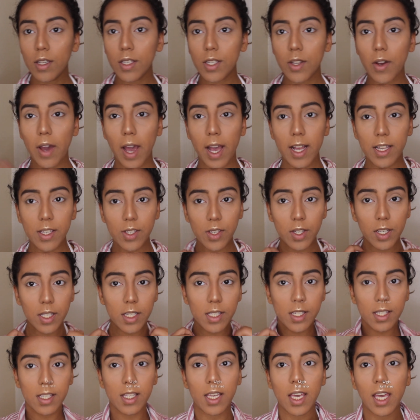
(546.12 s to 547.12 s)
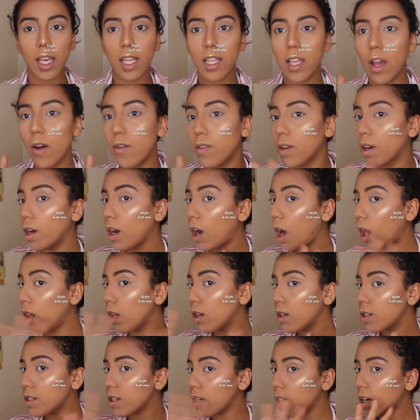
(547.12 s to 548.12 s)
So as you can see, now the
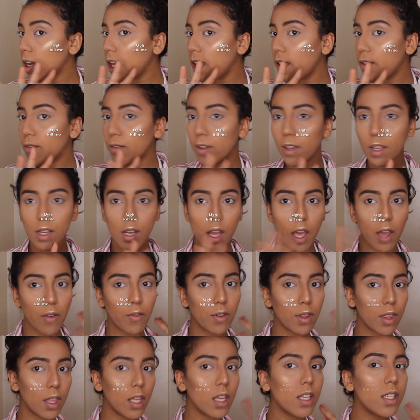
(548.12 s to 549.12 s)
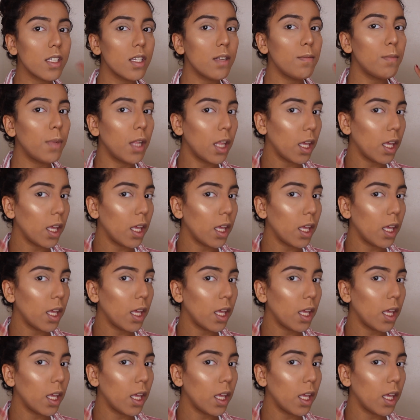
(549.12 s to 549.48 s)
colors are even, everything is in